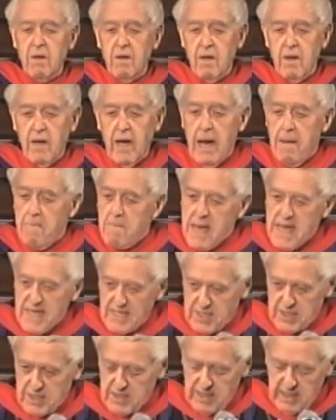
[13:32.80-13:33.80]
a
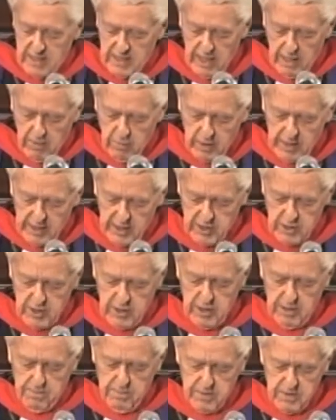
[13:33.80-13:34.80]
mess in our
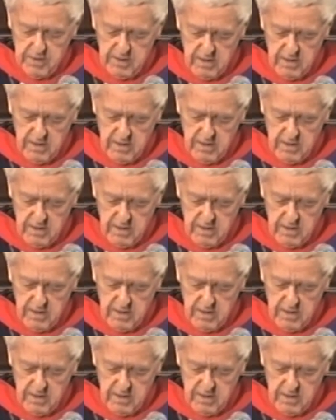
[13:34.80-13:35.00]
relationships.